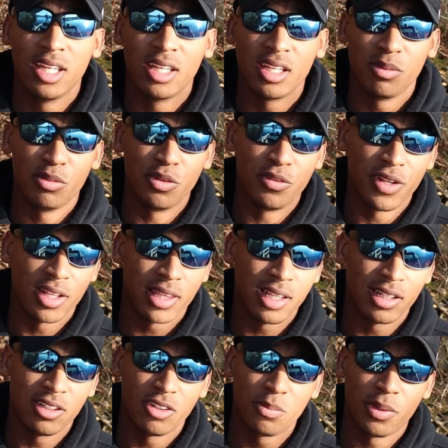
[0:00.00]
You move that
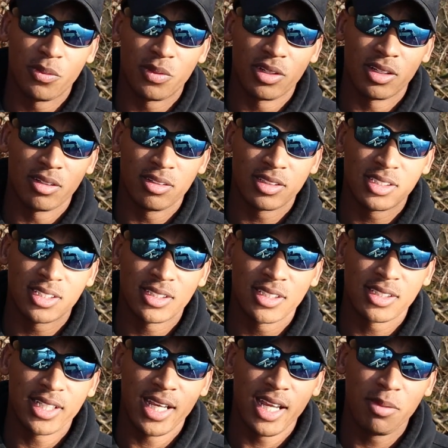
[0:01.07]
thing a little bit with just
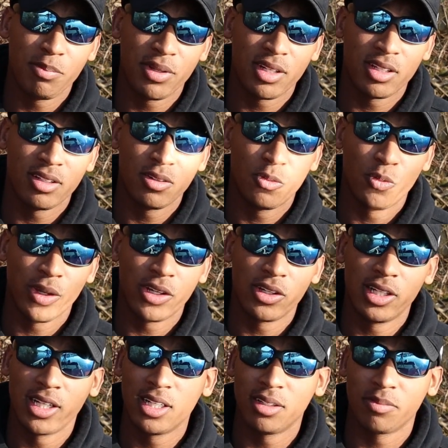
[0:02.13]
a tad bit of
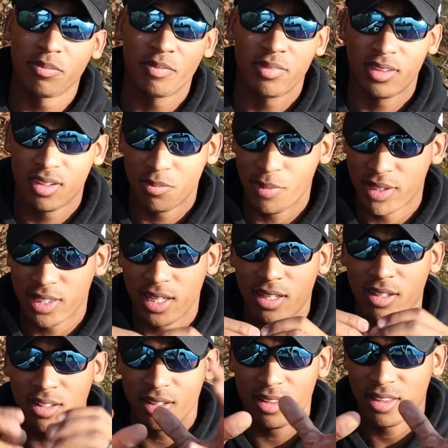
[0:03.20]
wiggle in it. Make that
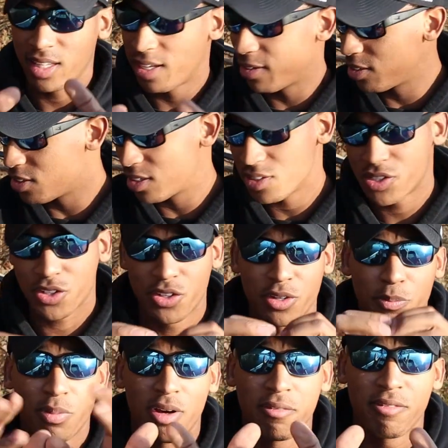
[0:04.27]

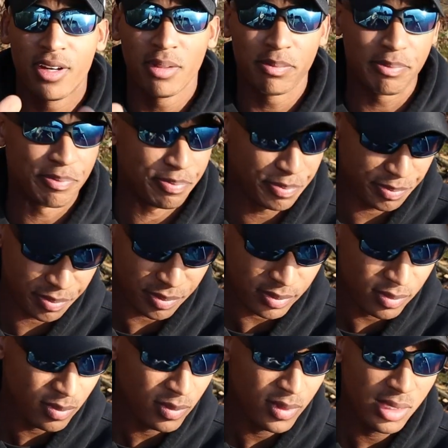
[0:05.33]
skirt puff up.
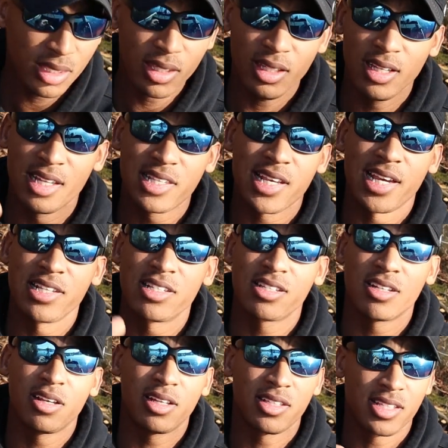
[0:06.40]
Entices
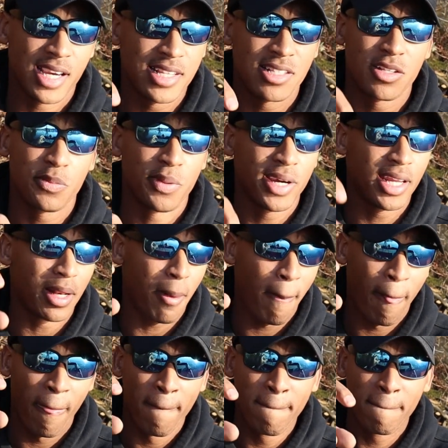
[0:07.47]
a bite.
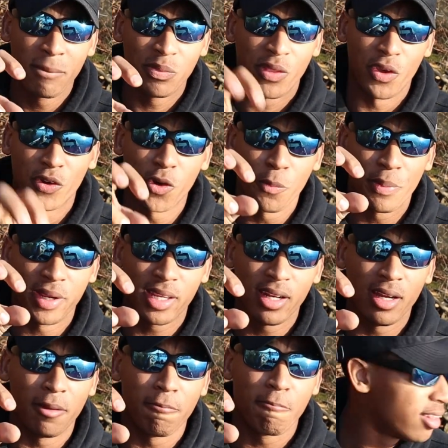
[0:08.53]
They'll go pick it
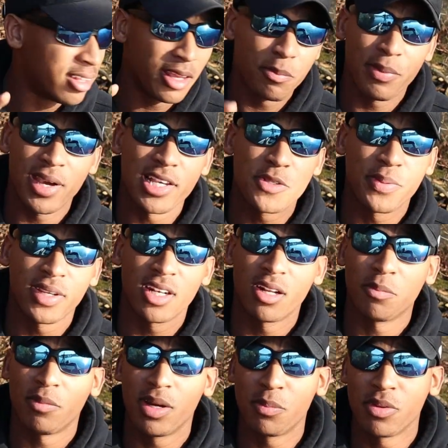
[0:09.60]
up. That bass picking
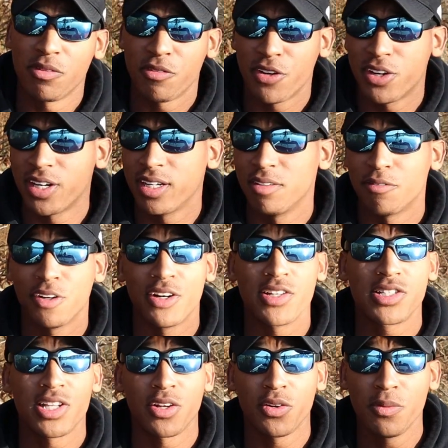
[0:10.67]
up might be very
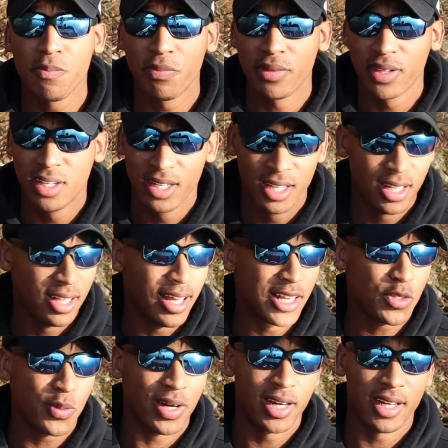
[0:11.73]
subtle.
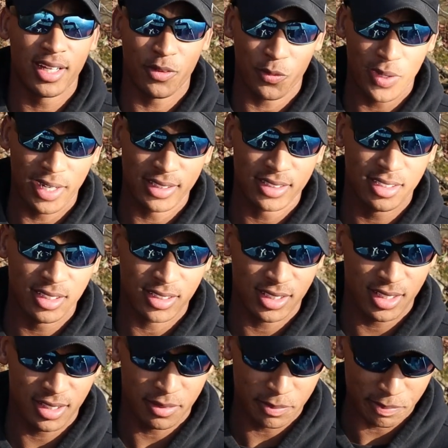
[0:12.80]
That's why it's good
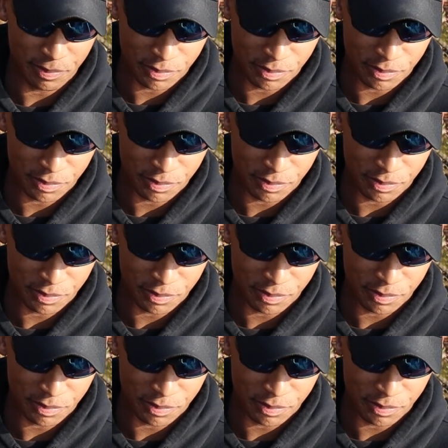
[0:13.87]
to,